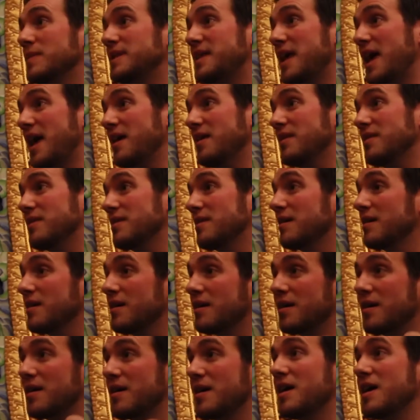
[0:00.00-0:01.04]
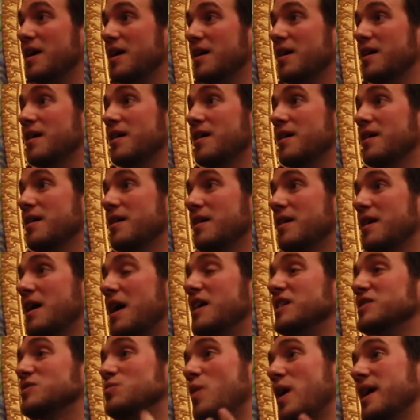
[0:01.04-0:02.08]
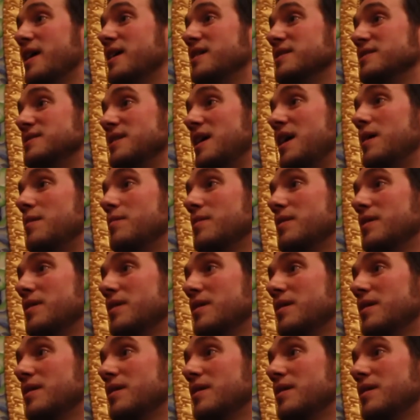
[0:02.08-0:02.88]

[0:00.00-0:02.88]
Death helps wake us up.